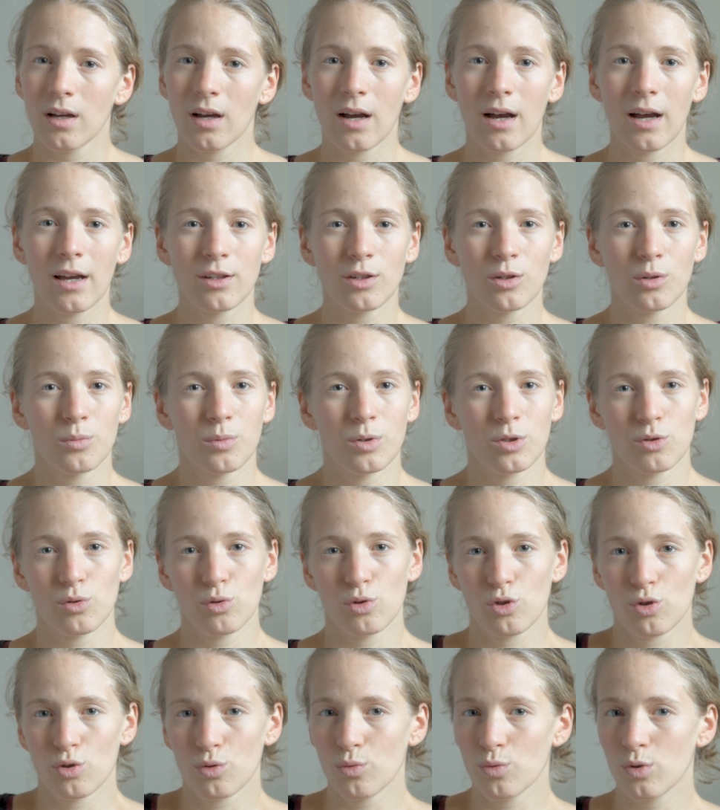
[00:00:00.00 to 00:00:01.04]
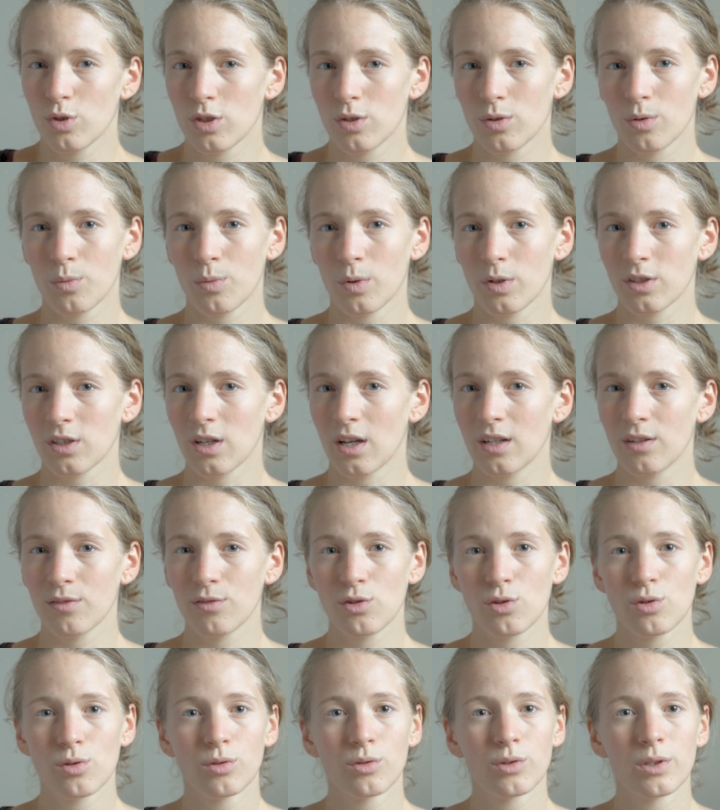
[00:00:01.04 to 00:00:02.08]
I don't want to choose what kind of
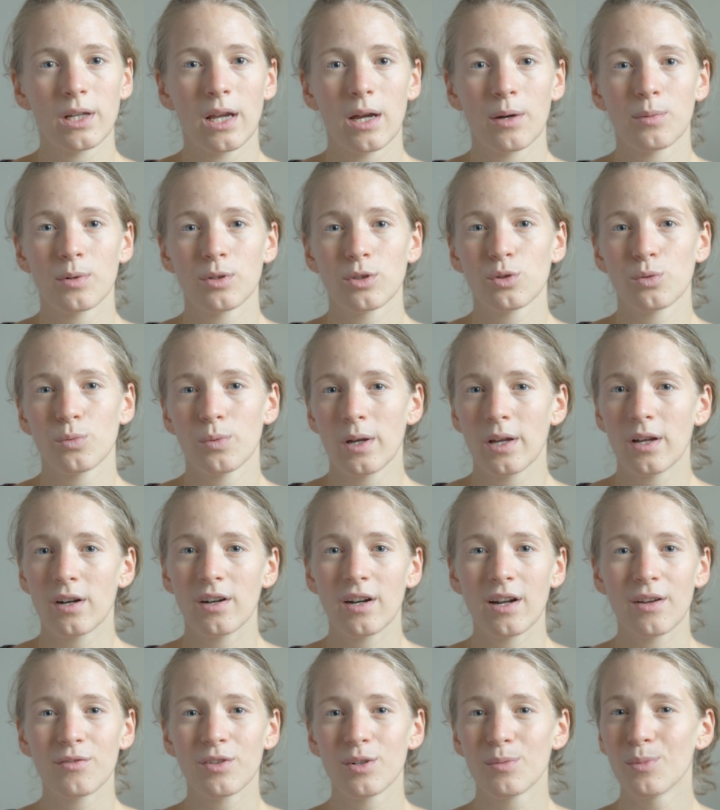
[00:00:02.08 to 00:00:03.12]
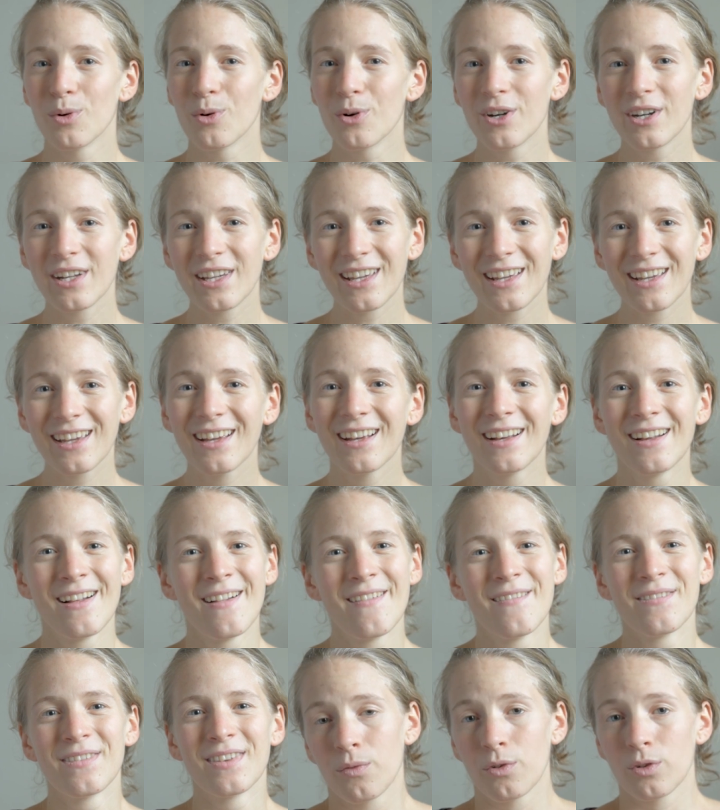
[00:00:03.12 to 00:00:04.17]
jewelry I want to wear every morning.
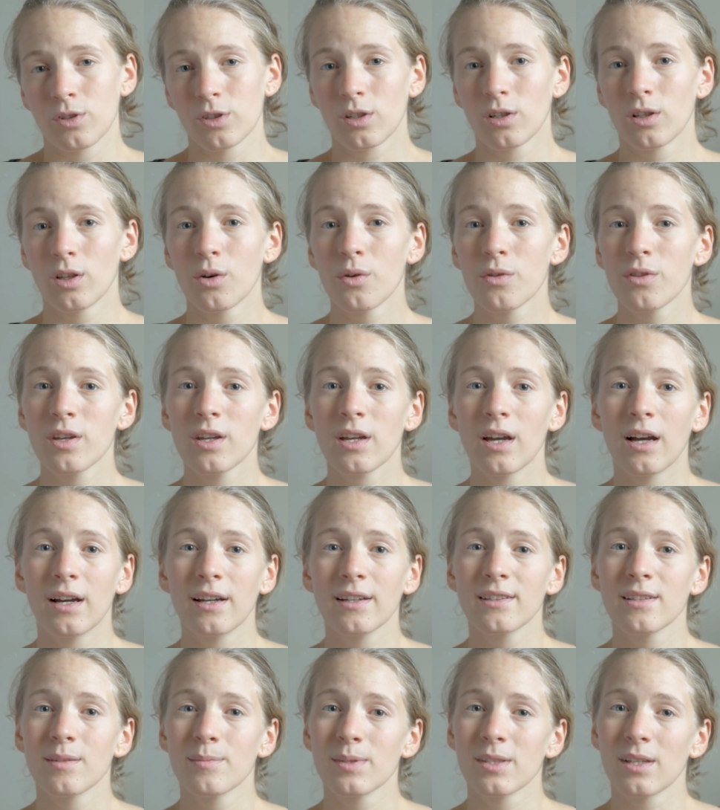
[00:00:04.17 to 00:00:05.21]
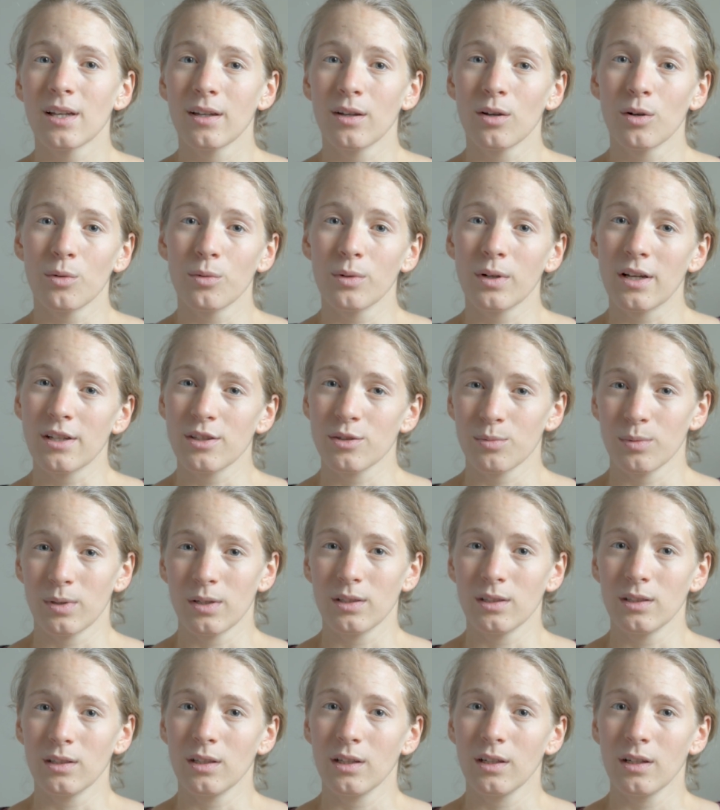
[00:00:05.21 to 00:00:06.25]
For the clothing items I own as
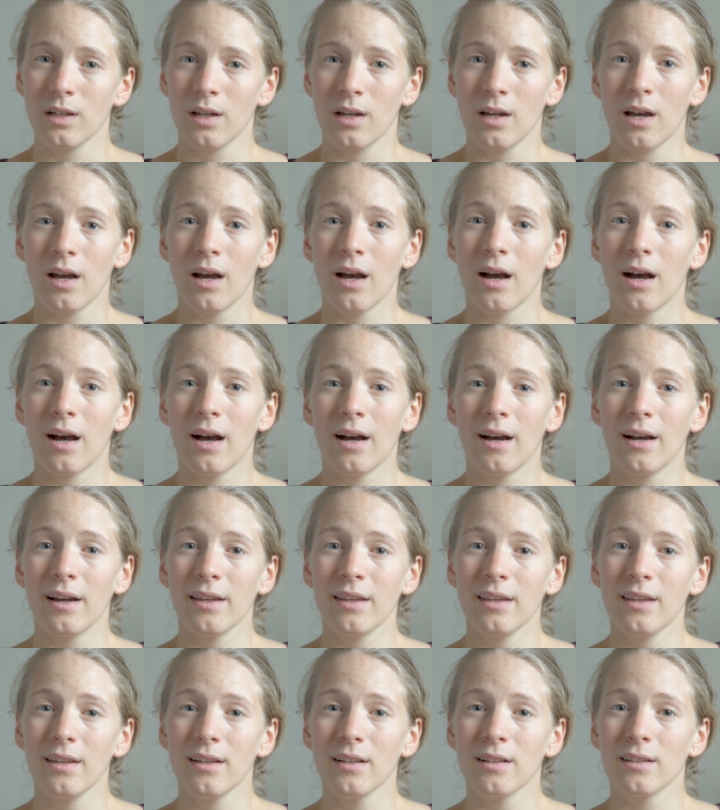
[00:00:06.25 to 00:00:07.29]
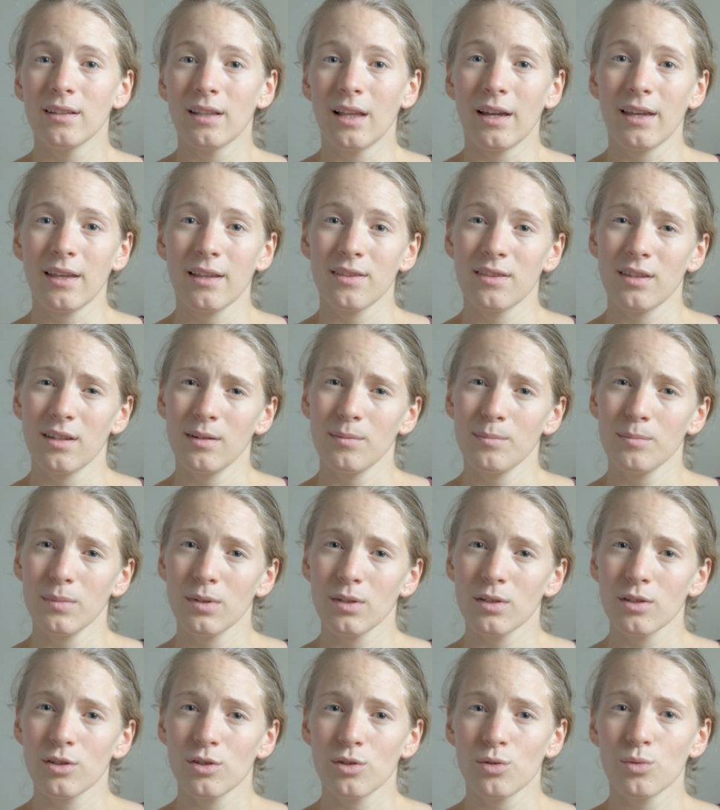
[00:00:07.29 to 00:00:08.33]
well, I like them
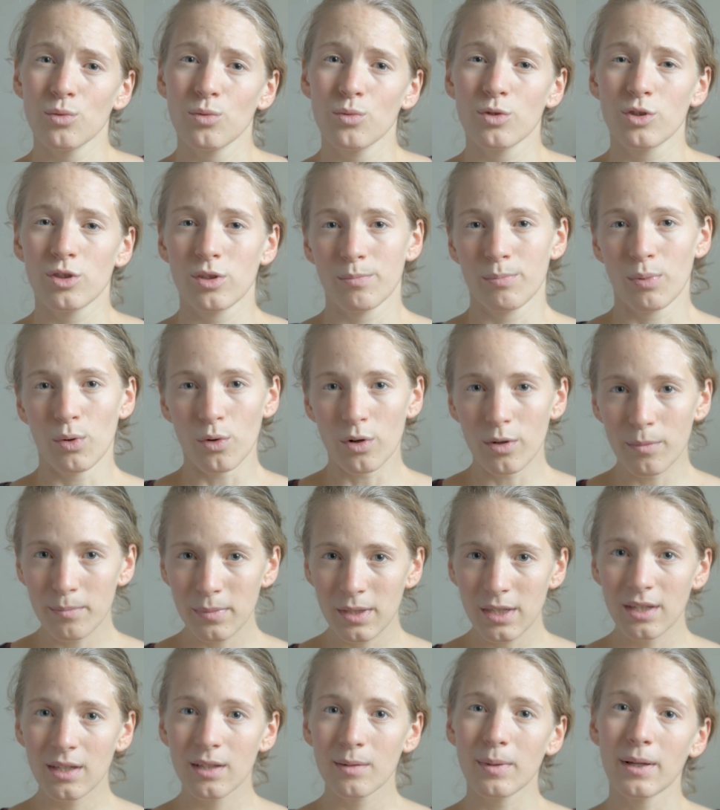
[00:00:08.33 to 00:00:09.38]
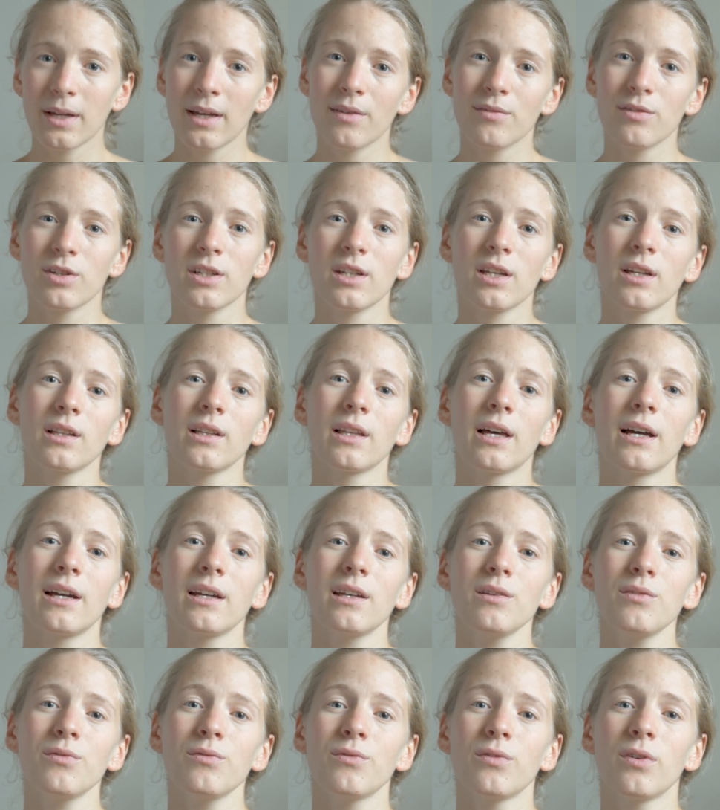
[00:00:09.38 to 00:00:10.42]
to support me in my everyday
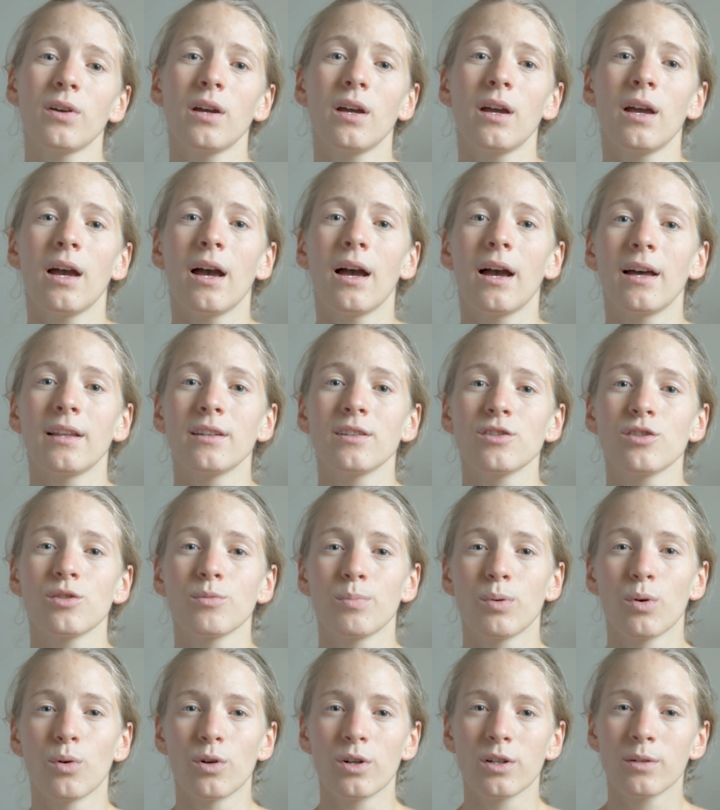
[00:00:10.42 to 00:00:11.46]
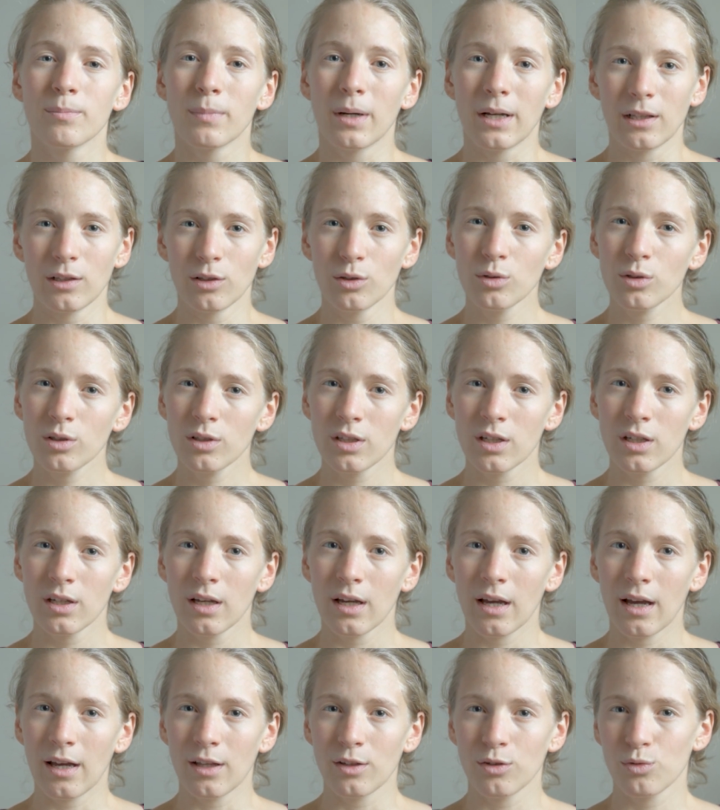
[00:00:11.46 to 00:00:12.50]
life and support my look
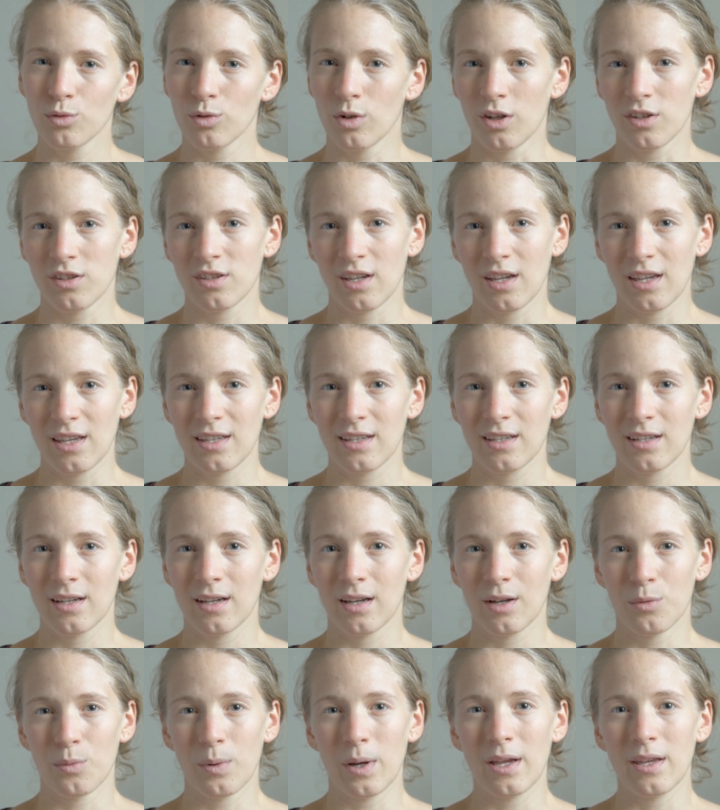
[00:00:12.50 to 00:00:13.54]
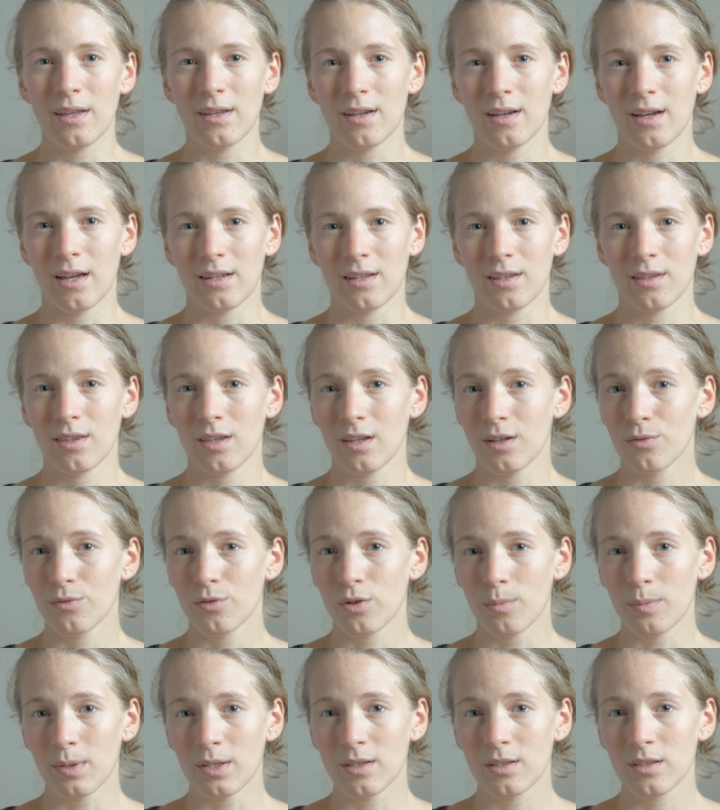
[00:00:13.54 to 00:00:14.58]
and do not take away anything
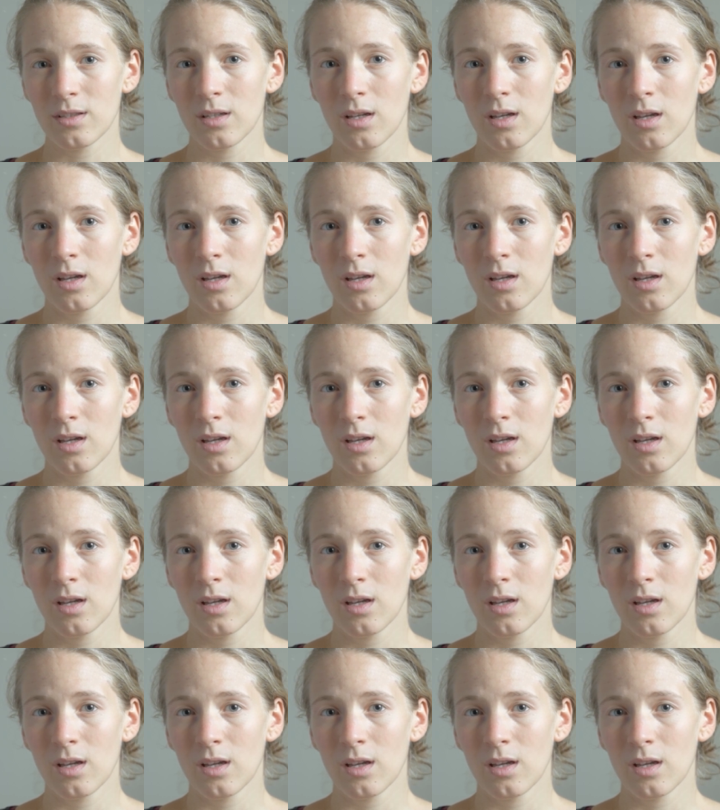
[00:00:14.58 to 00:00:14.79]
from it.